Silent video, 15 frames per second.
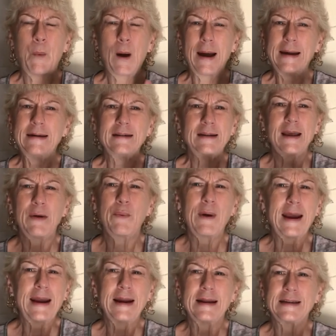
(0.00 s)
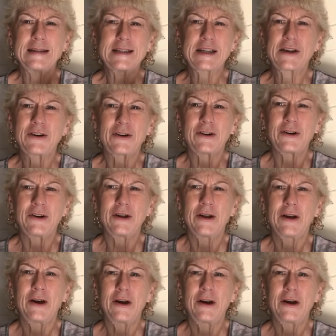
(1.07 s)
Why did they wait until,